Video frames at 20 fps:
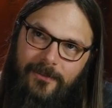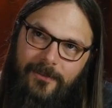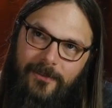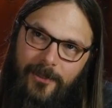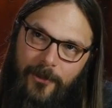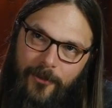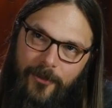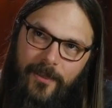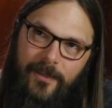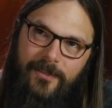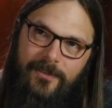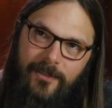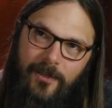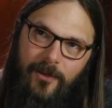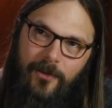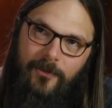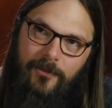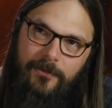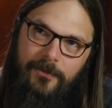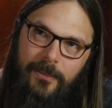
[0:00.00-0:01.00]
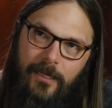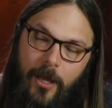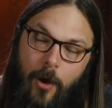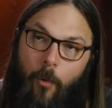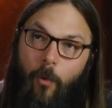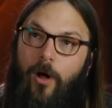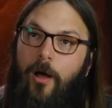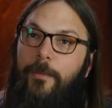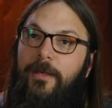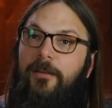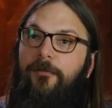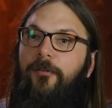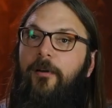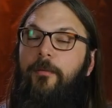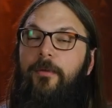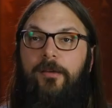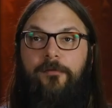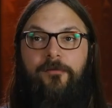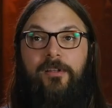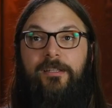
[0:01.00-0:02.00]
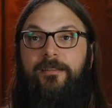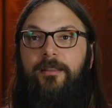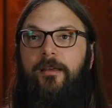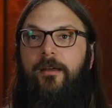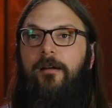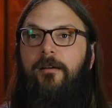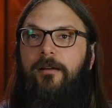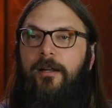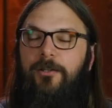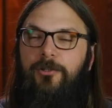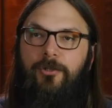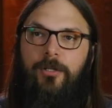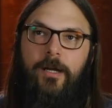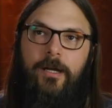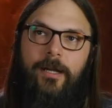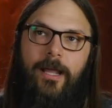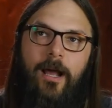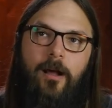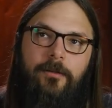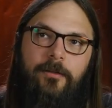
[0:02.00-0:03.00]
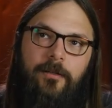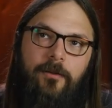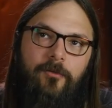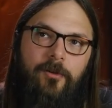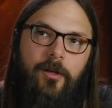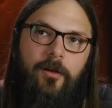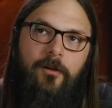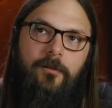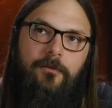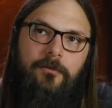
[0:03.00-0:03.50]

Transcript: You think so? Yeah. Well, I mean, if it's there and I try it out, you never know.